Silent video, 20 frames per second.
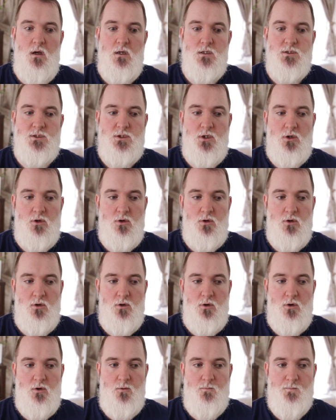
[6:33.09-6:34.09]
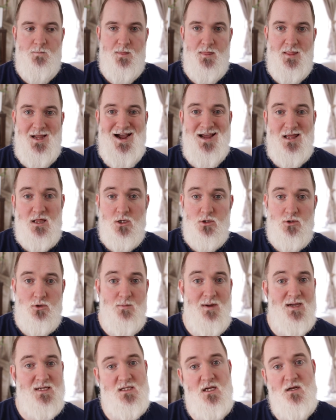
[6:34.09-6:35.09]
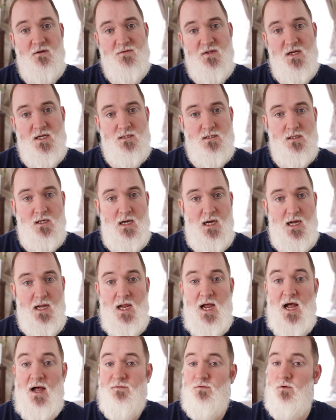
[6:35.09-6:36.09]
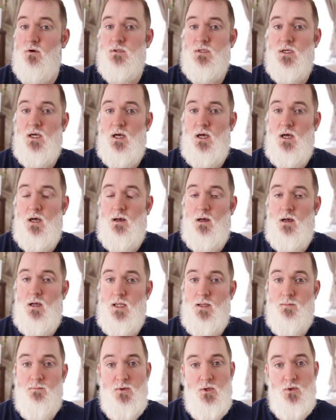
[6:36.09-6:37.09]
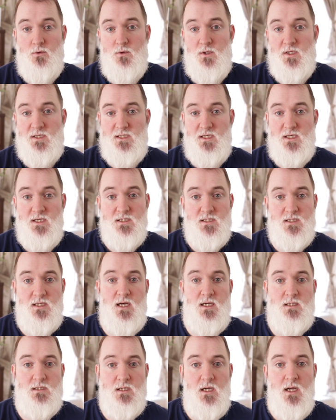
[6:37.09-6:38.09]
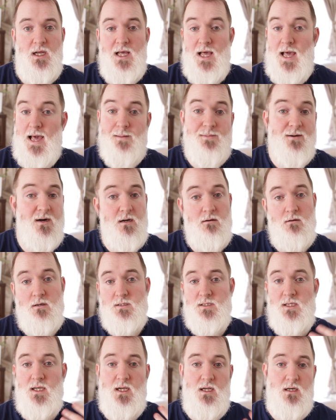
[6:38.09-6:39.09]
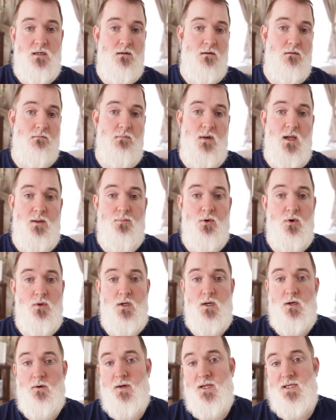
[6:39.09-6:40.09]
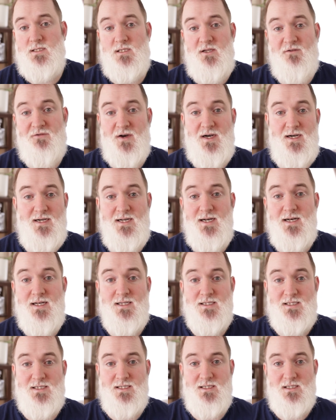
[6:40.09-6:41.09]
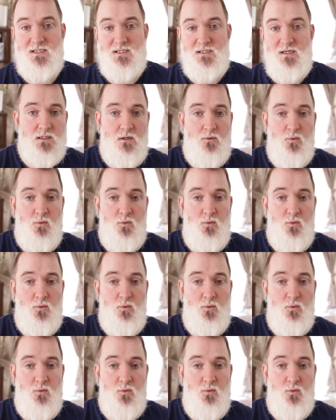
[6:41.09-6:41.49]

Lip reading: So, I thought to myself that I have got an immune disease that every now and then, my body creates different illnesses.